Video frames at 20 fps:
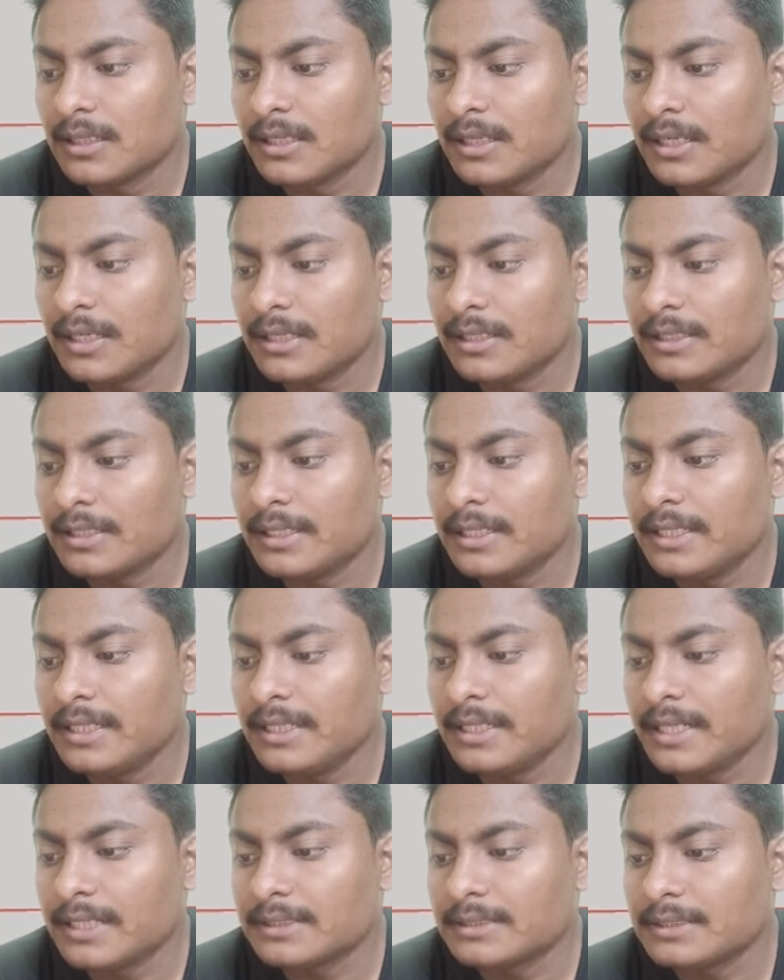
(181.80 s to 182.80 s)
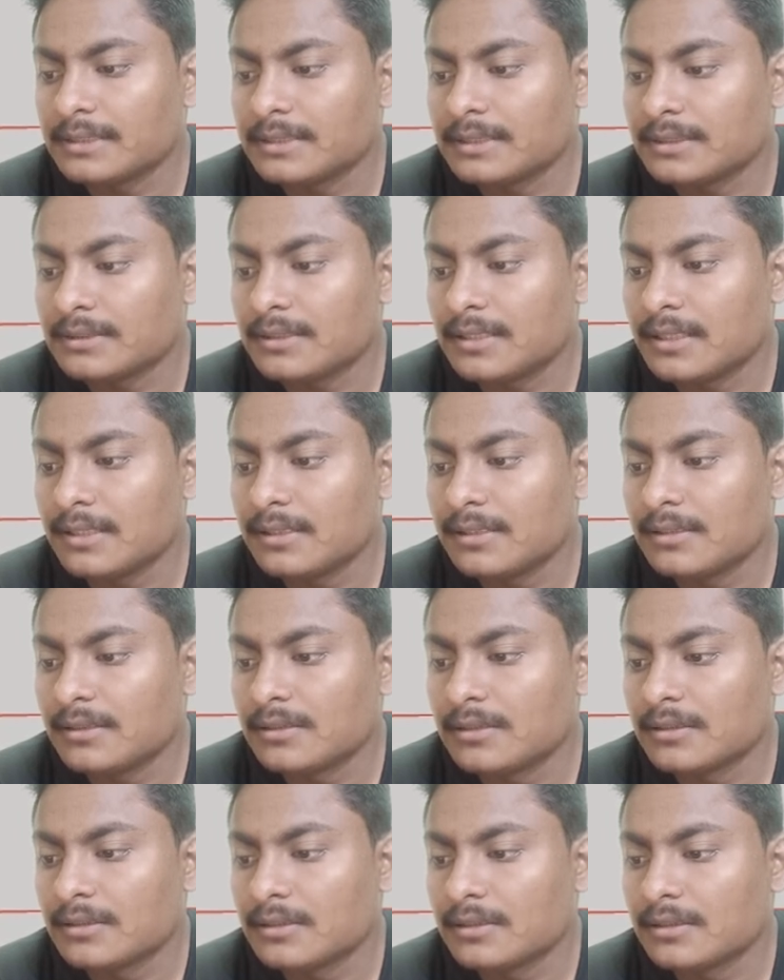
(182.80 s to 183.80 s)
and green axis is the
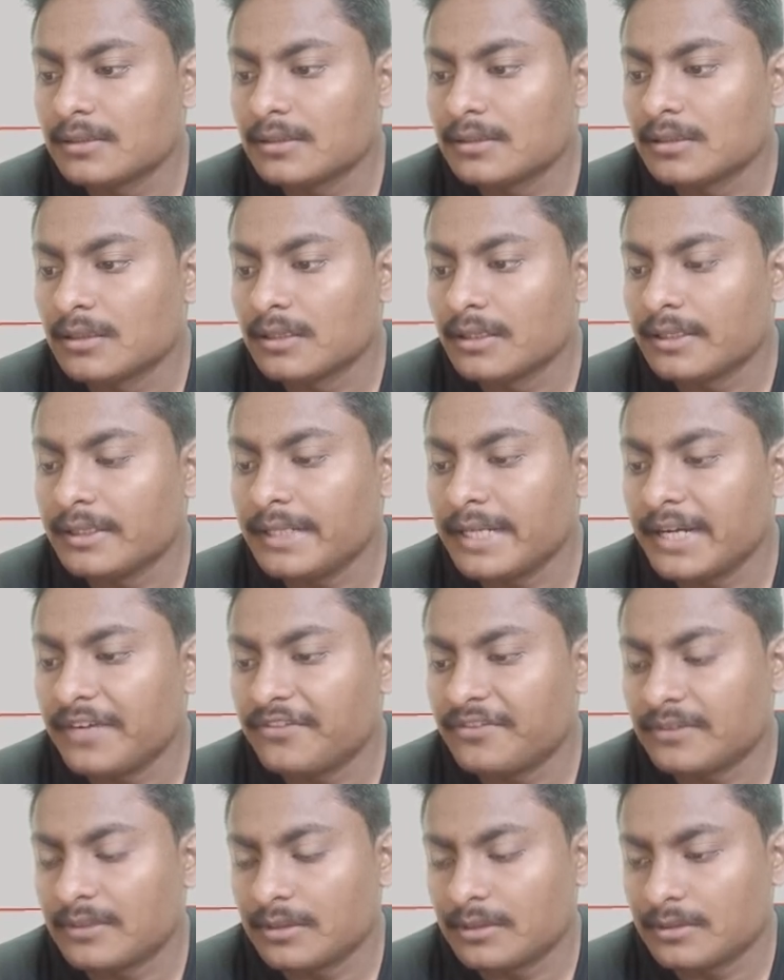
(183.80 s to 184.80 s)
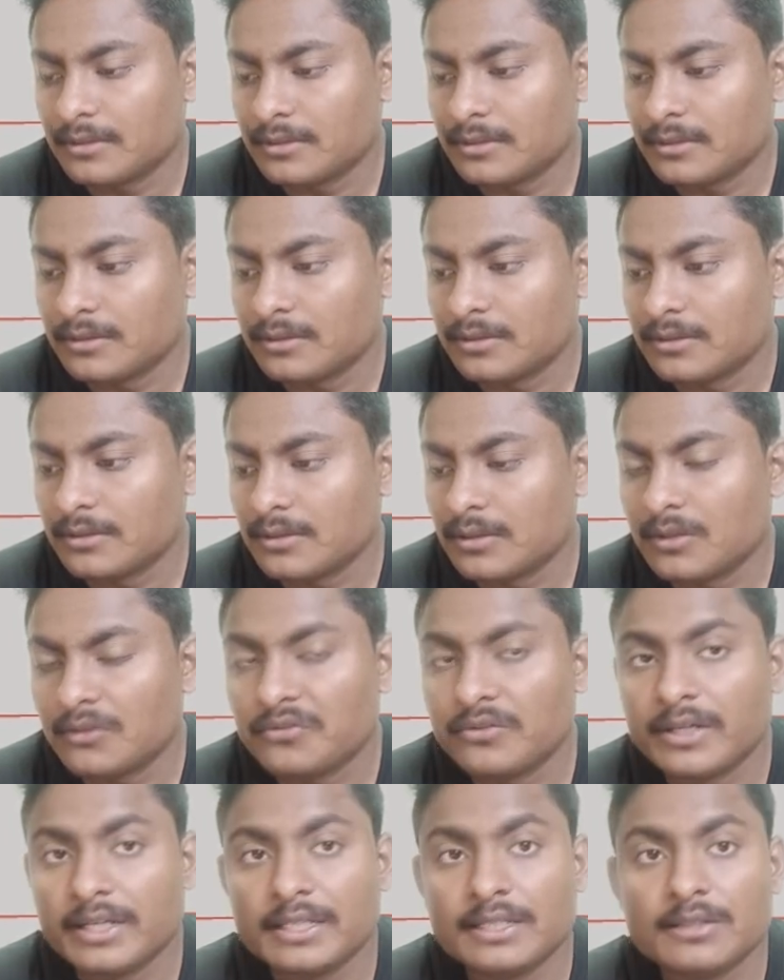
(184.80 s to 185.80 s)
depth of
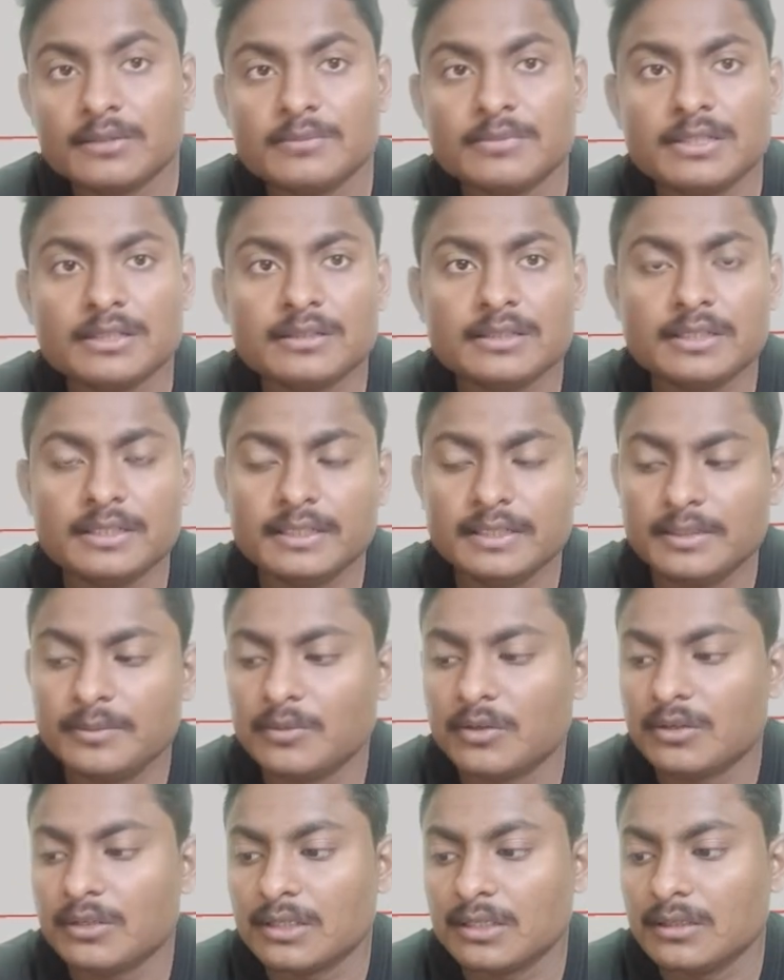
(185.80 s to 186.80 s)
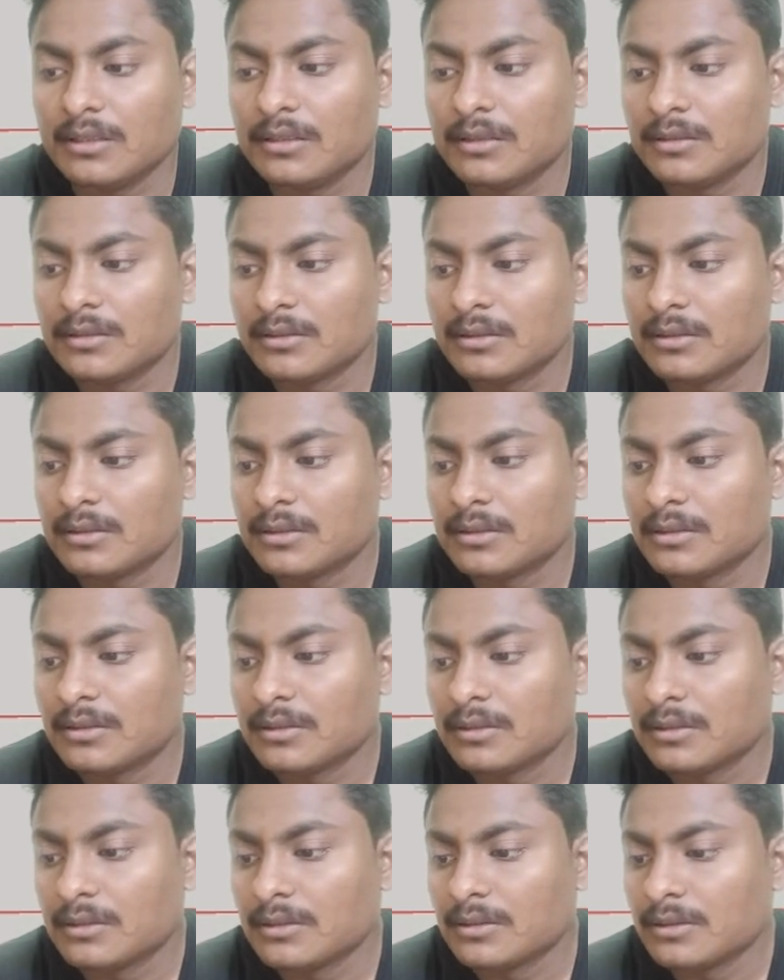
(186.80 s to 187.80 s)
any of the 3D model.
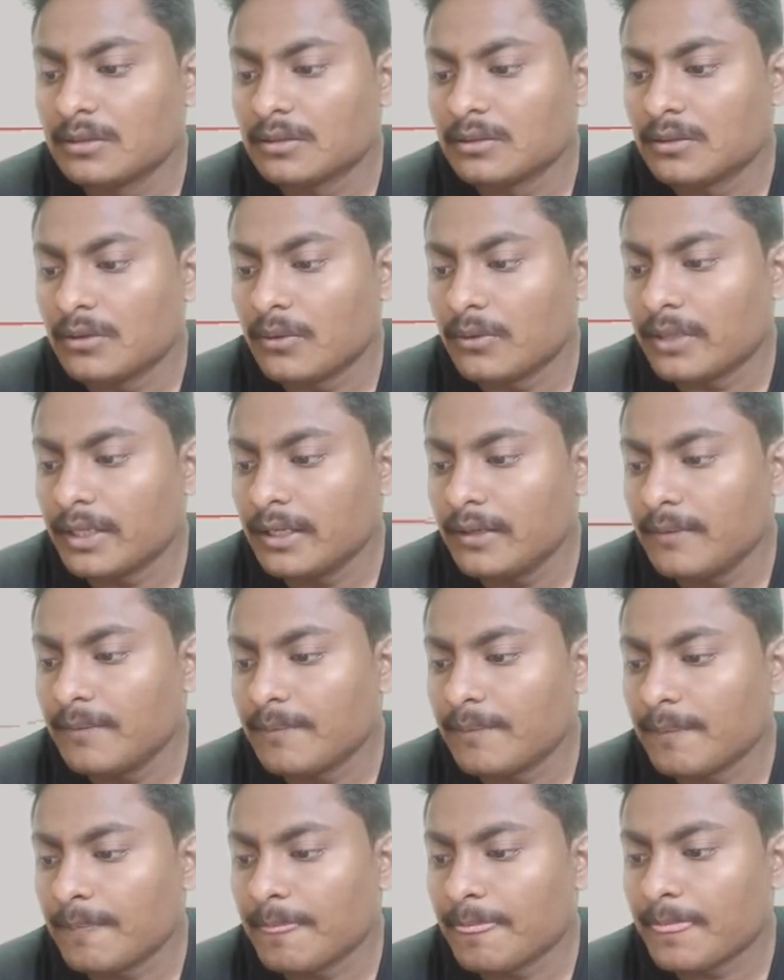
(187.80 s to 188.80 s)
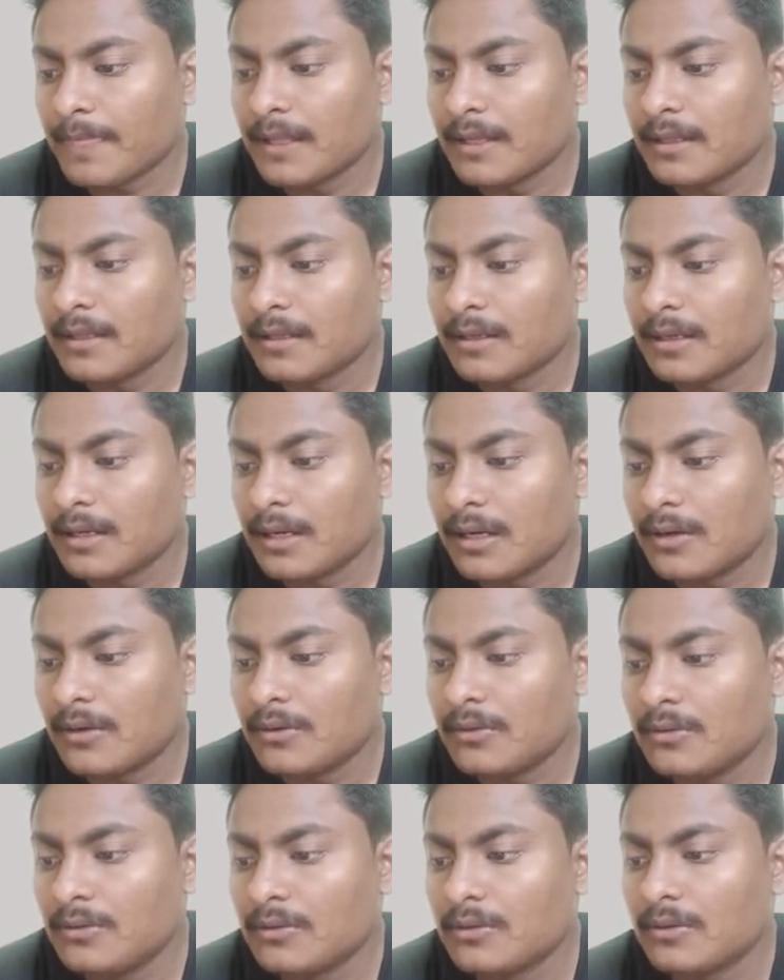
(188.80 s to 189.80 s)
Okay,
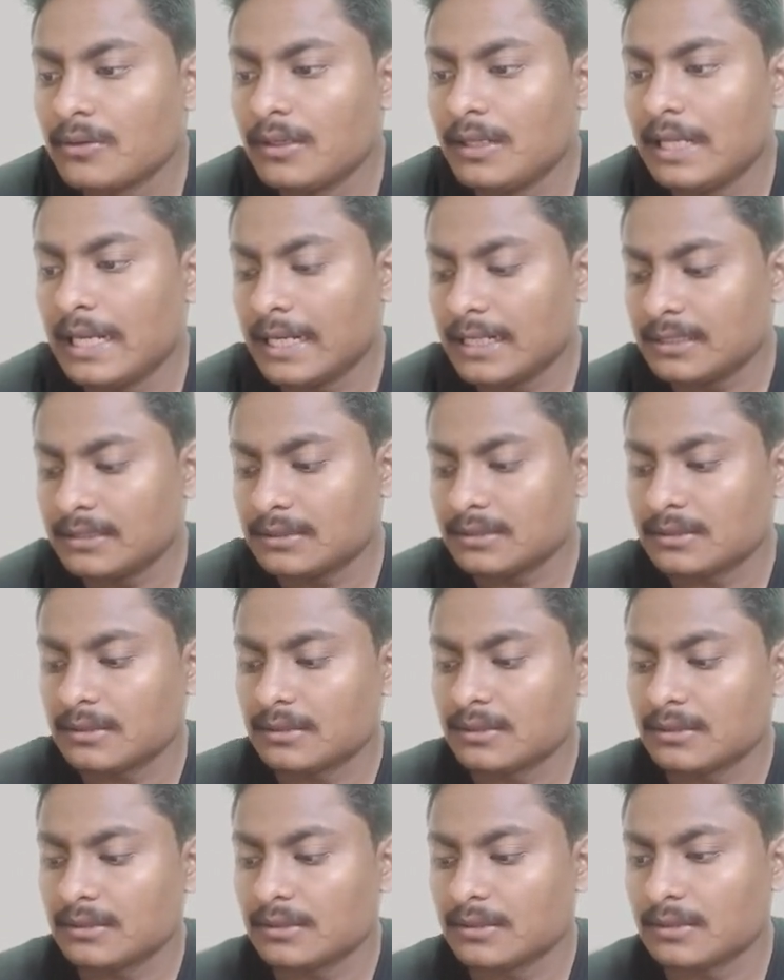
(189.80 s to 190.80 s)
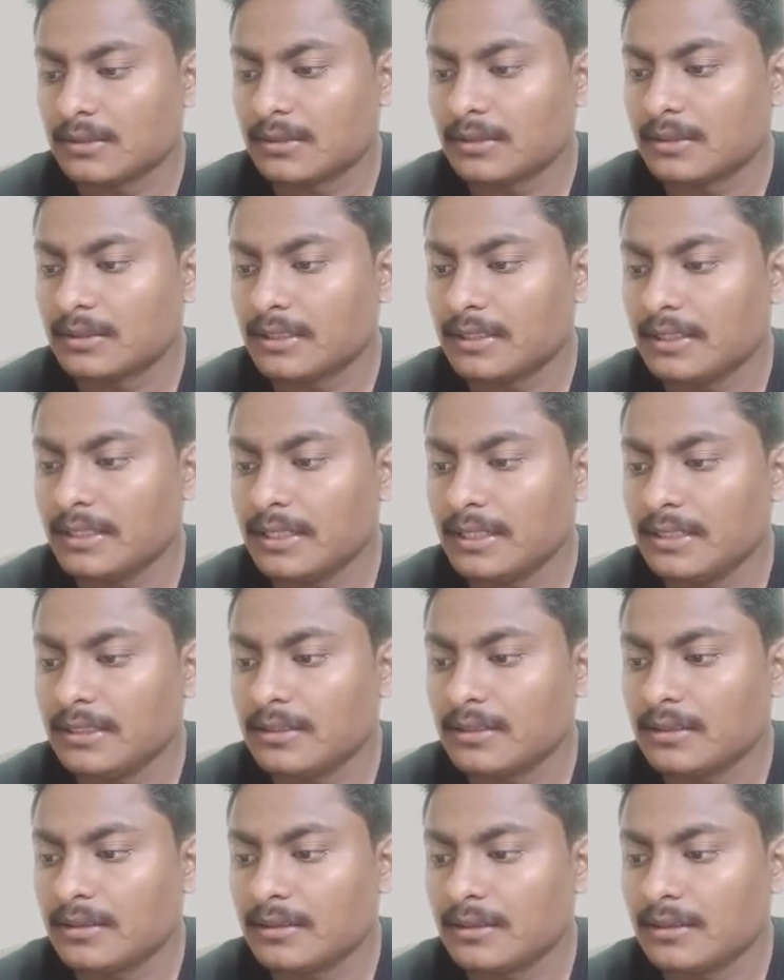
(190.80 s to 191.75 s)
now let's create